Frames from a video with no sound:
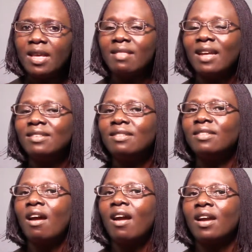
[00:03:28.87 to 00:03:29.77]
that is
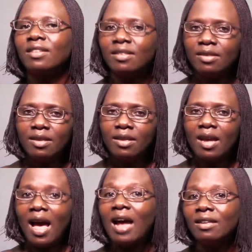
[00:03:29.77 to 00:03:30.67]
the heart
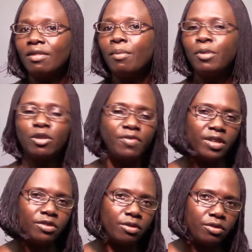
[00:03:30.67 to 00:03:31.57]
and the blood
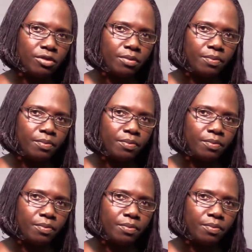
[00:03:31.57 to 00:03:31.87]
vessels.